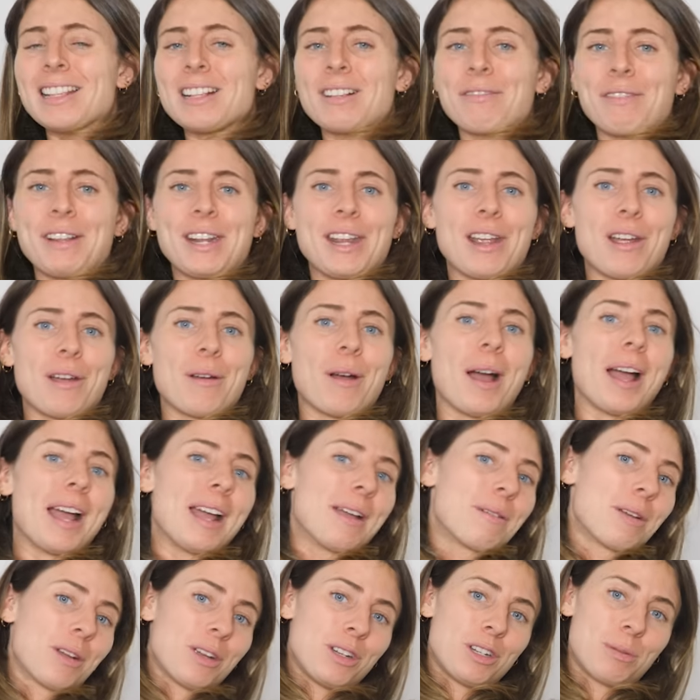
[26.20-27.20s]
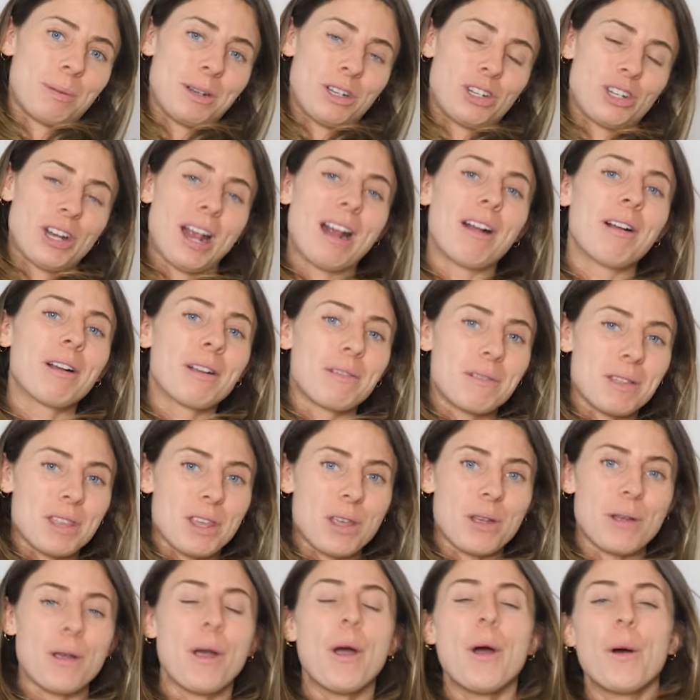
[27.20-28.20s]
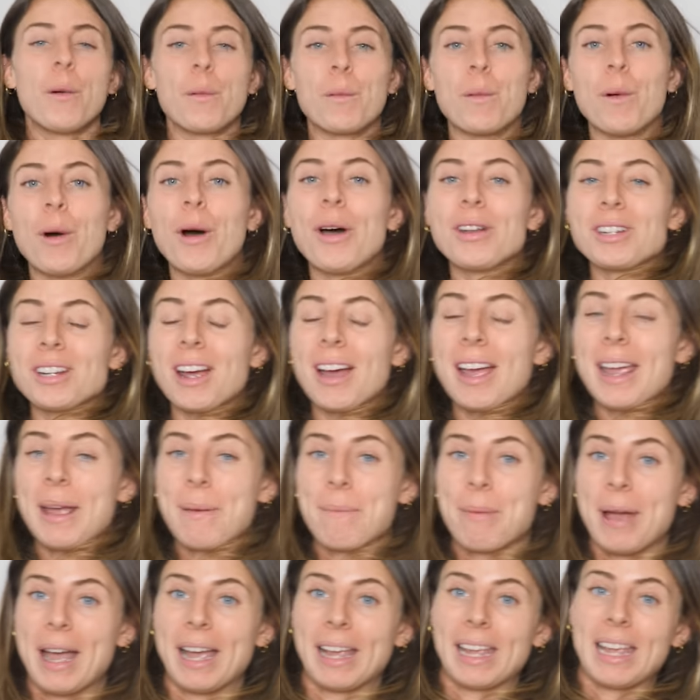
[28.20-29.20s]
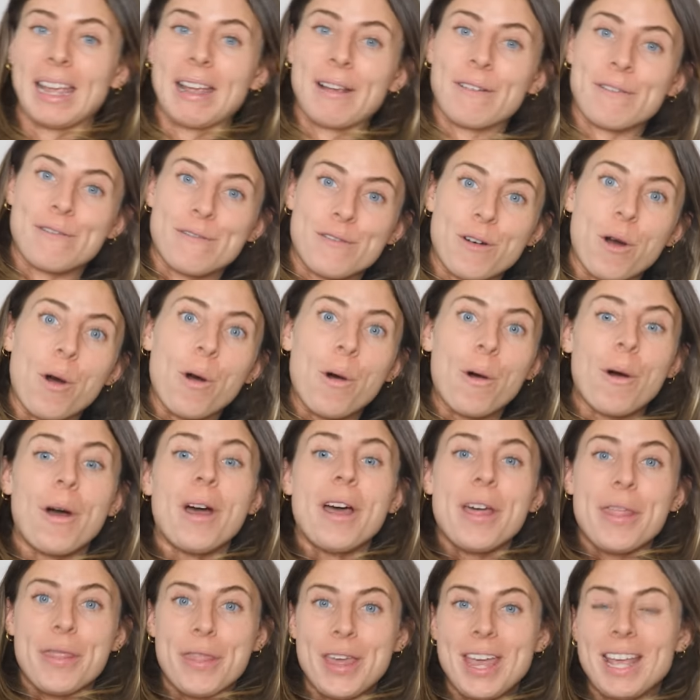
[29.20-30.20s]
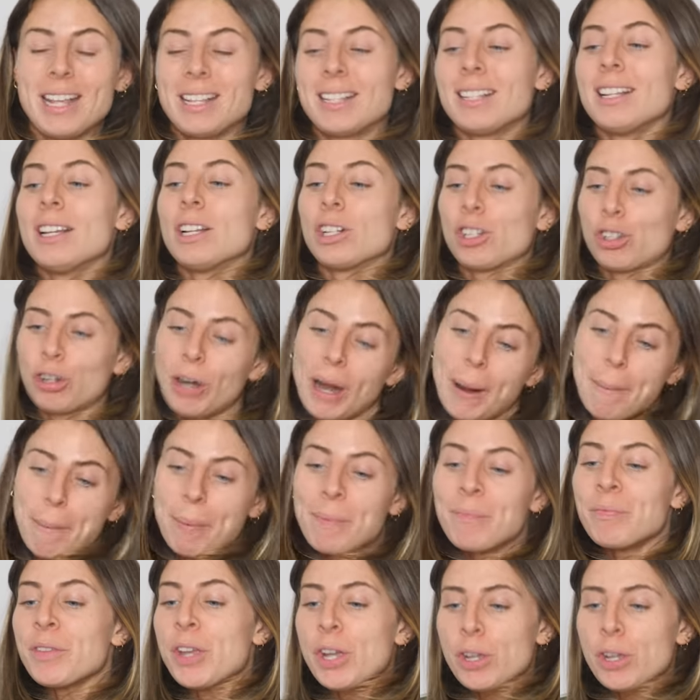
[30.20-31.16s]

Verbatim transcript: this video I am going to be sharing with you what I am packing for this trip.